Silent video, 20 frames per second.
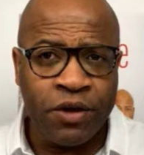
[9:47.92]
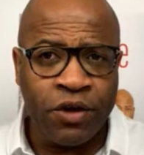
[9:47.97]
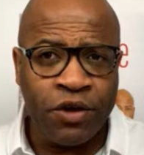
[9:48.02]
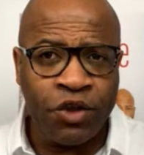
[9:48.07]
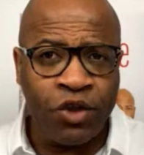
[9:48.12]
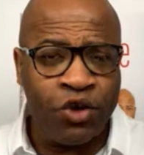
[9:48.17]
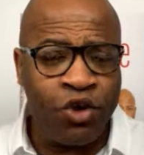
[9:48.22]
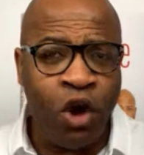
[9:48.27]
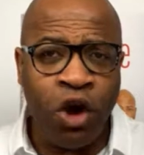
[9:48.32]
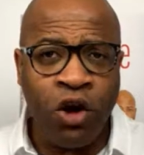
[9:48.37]

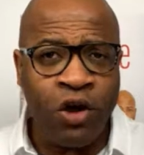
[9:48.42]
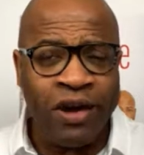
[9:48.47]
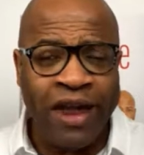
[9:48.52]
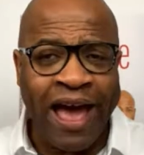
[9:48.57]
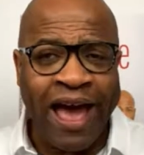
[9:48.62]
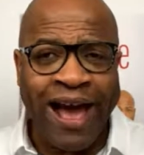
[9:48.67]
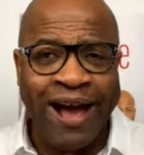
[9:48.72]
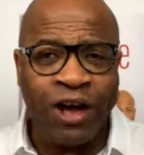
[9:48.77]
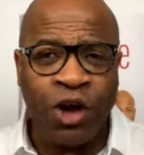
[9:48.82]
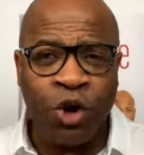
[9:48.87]
You're not going
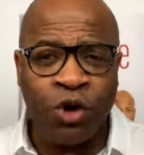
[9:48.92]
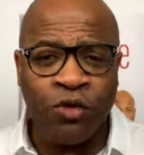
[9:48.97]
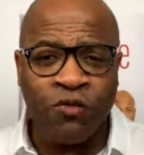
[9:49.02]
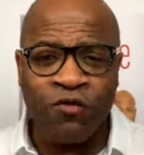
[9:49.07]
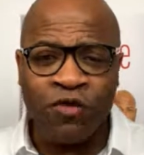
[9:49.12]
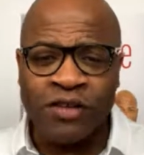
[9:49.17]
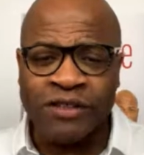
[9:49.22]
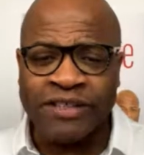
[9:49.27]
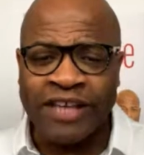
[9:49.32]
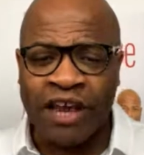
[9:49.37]
to act out
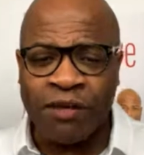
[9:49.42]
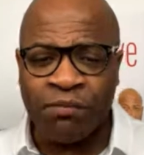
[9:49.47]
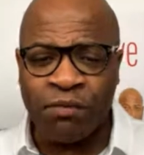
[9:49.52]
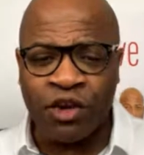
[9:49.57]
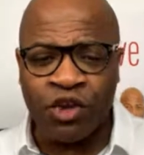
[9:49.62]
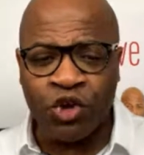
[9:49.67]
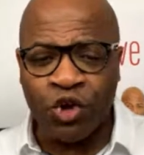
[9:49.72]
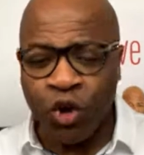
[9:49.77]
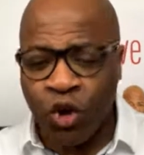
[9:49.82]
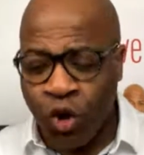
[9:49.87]
of
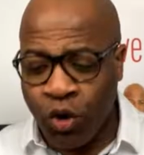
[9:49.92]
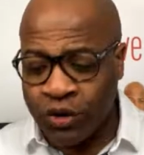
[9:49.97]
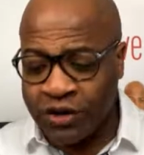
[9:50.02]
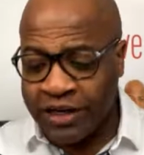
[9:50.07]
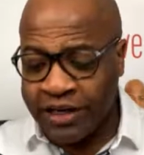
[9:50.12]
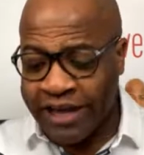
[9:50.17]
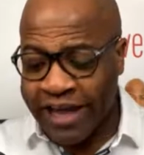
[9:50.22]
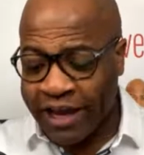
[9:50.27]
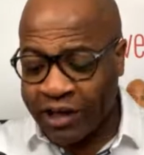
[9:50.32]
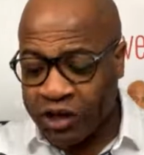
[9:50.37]
resentment. You're going
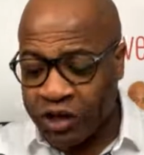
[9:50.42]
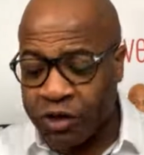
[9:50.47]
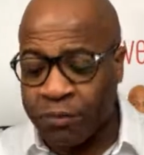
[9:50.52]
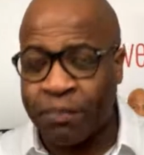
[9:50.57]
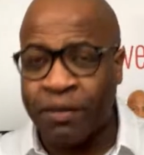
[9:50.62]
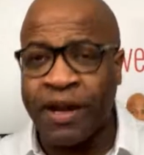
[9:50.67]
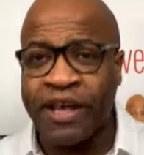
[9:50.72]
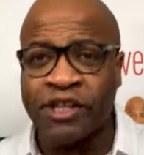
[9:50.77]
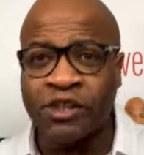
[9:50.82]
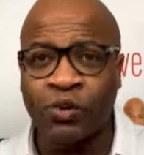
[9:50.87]
to get to the
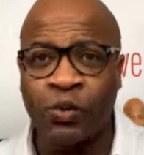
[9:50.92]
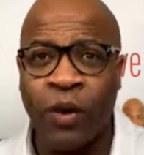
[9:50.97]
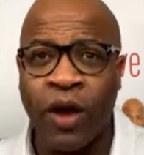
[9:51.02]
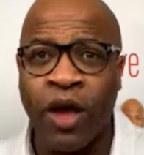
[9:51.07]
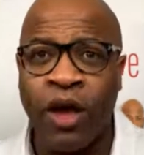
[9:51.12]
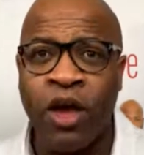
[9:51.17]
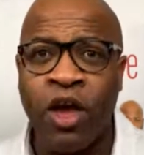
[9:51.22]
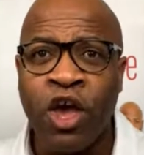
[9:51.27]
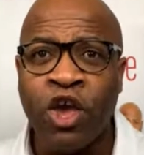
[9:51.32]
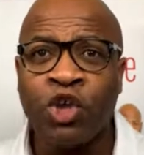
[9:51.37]
place
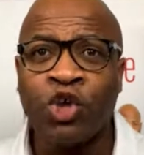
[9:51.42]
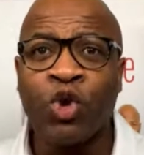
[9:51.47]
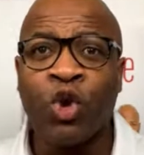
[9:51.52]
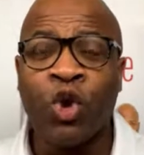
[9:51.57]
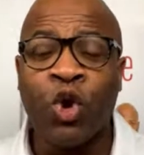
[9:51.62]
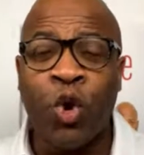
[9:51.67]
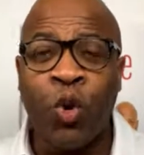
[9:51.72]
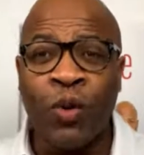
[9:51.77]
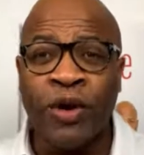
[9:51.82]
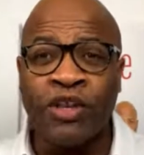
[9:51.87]
where
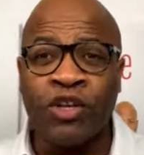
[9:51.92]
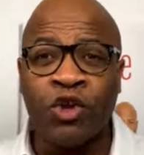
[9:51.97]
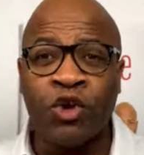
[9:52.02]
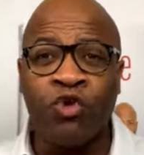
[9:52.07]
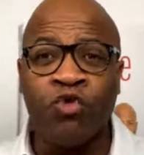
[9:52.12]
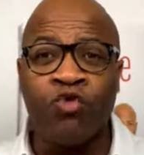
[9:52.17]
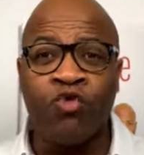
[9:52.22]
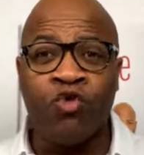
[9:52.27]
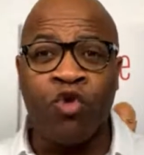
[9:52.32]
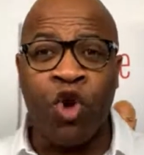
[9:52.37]
you're going to
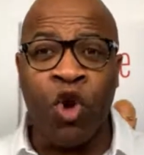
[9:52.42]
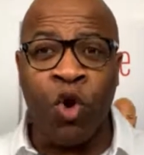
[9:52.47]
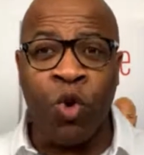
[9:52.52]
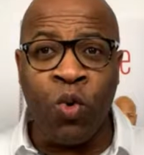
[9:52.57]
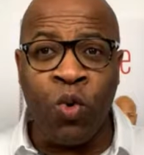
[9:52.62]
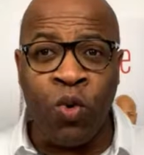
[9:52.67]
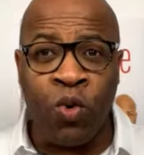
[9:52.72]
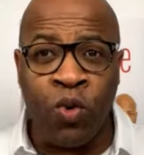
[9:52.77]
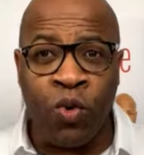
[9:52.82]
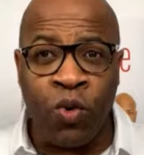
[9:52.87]

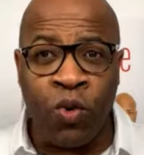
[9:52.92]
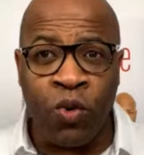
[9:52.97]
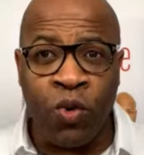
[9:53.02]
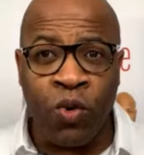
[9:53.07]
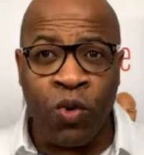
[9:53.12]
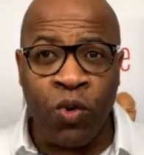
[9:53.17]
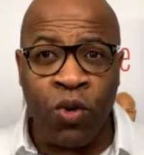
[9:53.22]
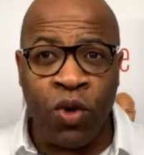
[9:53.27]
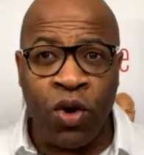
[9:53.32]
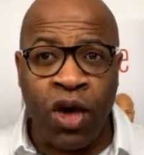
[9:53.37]
grow
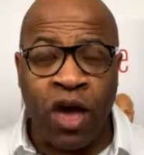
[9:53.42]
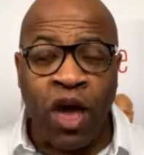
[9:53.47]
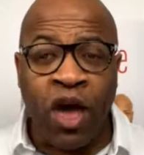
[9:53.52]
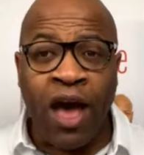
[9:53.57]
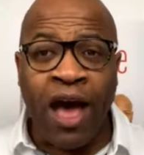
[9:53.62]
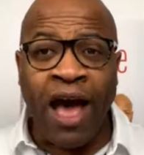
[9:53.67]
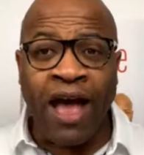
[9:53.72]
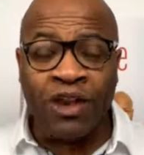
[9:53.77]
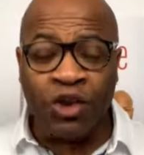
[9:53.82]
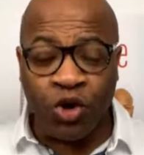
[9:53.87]

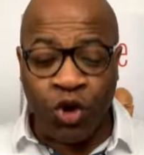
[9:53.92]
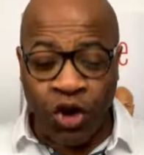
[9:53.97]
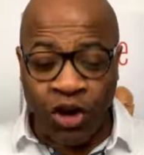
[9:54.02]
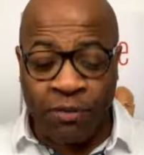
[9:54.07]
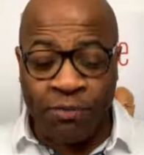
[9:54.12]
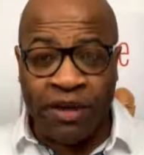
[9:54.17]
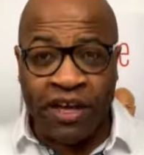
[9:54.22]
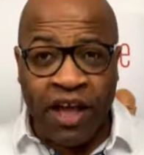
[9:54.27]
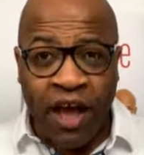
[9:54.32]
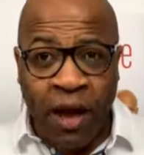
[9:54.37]
and you're going
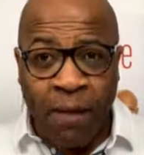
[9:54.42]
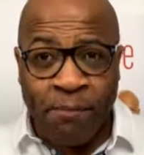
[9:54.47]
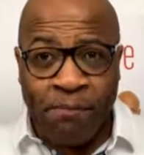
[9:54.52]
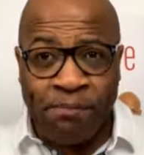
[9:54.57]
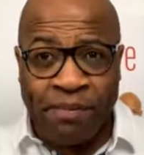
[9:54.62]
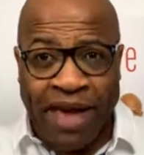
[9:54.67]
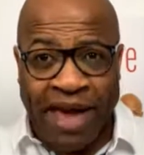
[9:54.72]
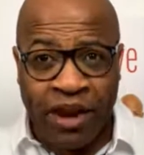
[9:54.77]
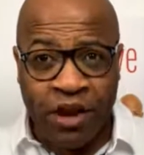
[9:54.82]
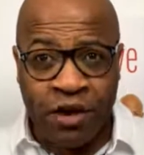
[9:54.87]
to become
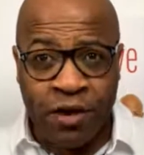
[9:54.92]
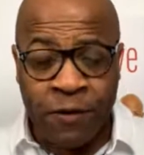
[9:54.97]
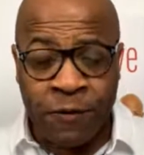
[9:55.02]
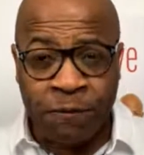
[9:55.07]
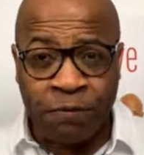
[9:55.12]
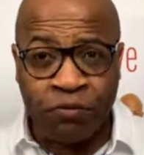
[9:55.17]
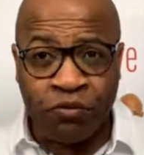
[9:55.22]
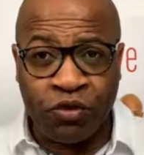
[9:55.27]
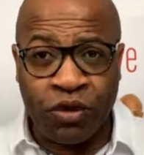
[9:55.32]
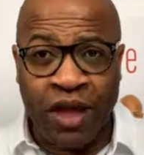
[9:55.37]
better
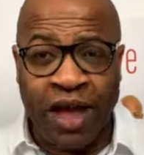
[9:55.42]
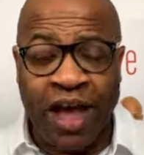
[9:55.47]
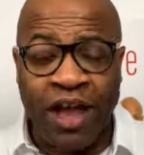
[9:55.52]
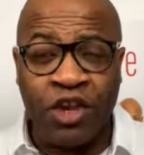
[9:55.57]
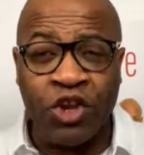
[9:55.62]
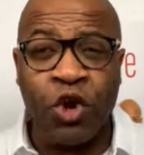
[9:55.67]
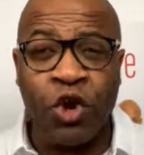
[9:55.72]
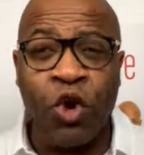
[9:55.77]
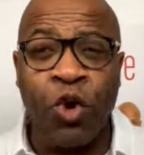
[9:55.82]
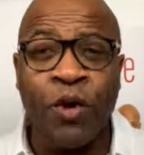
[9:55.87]

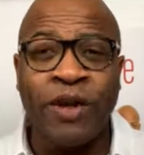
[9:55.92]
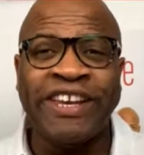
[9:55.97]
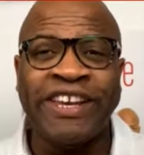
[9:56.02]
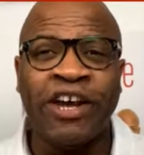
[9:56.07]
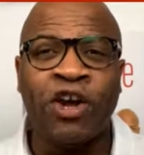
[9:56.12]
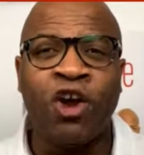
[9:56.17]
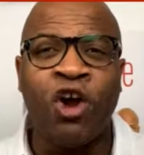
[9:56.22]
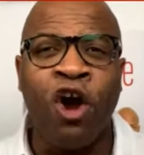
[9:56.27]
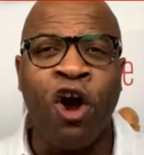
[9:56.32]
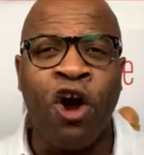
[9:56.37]
and you're going
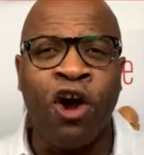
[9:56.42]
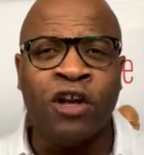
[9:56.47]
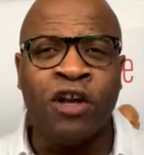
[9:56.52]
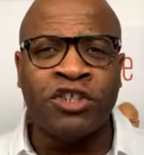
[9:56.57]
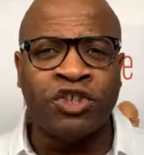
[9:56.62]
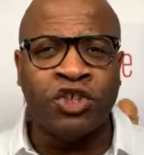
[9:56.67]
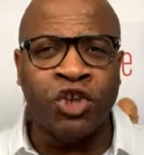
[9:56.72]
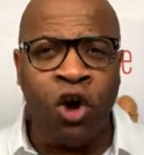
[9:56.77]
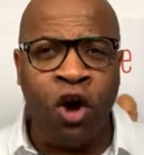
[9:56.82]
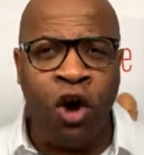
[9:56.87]
to
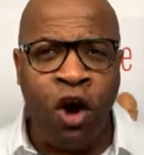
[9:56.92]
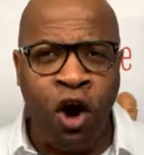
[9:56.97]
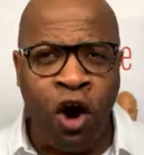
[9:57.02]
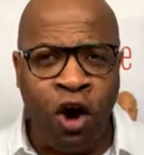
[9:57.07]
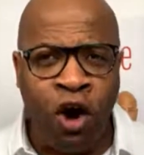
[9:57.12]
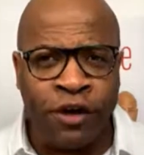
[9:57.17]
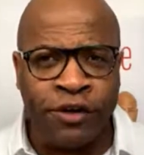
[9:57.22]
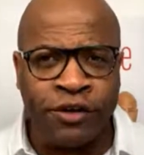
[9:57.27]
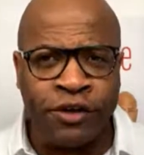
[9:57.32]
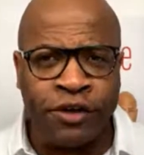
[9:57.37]
guard your
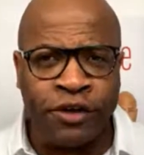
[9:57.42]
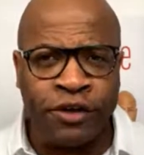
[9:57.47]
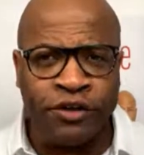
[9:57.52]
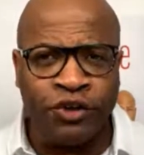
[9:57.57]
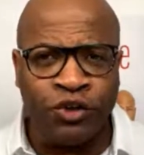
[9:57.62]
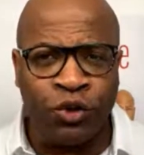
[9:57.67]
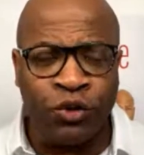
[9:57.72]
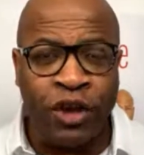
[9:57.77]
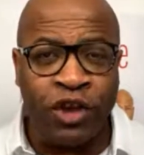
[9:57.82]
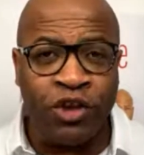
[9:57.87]
heart
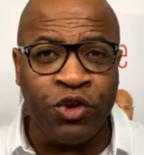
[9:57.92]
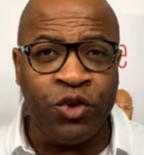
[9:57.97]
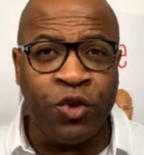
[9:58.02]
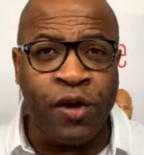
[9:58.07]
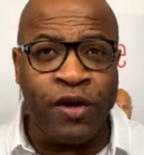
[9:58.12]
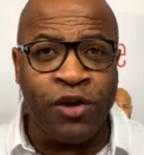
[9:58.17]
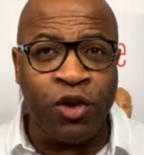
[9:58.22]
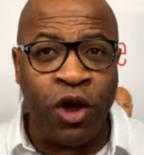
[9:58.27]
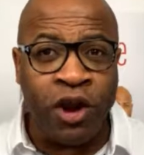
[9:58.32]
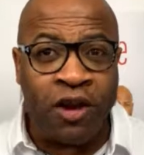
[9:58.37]
so that you
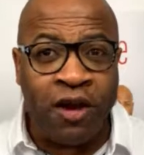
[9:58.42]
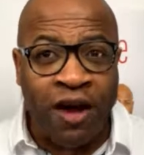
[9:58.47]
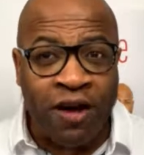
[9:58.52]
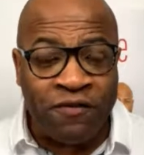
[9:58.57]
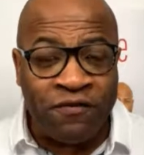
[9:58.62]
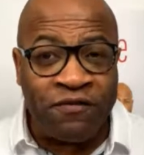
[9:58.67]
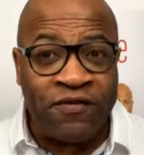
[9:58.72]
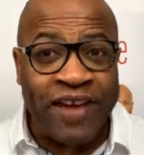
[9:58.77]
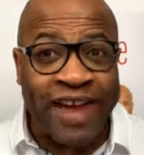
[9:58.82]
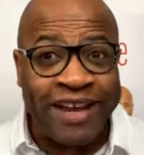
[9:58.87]
are not
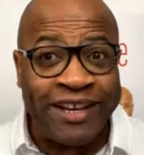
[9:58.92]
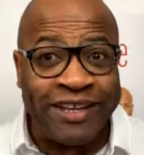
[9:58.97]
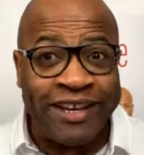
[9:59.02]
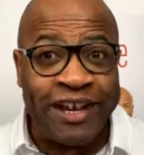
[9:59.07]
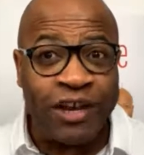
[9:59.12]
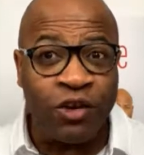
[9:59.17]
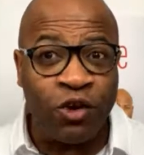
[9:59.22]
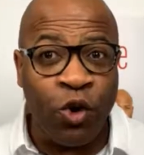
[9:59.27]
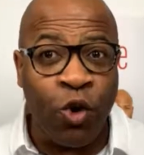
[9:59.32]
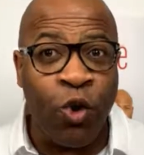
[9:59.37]

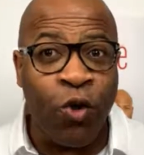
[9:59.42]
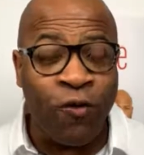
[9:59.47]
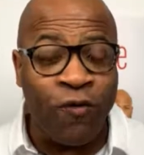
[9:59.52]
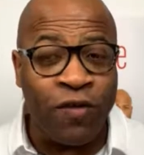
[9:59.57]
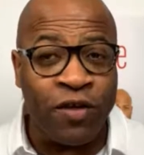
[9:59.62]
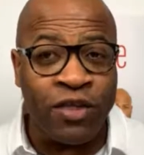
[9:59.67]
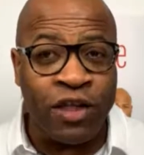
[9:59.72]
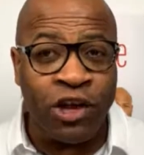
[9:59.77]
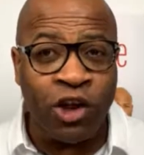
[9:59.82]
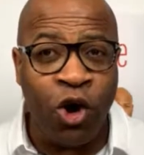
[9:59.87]
affected
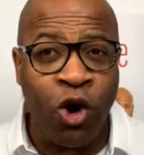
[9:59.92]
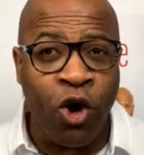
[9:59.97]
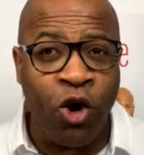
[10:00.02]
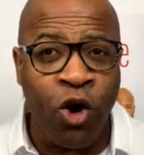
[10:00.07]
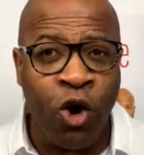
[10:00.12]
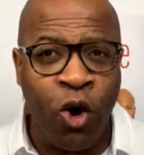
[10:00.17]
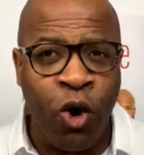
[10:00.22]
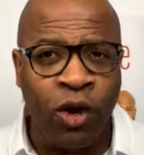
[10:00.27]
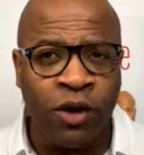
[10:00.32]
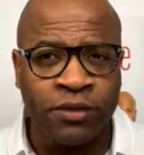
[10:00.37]
over the long
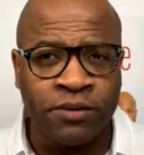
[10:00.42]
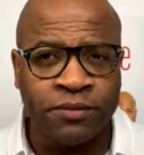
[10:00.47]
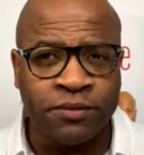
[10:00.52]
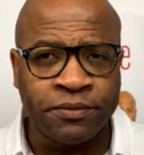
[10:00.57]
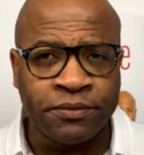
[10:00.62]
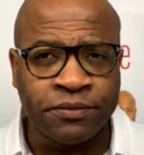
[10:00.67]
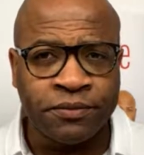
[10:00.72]
haul.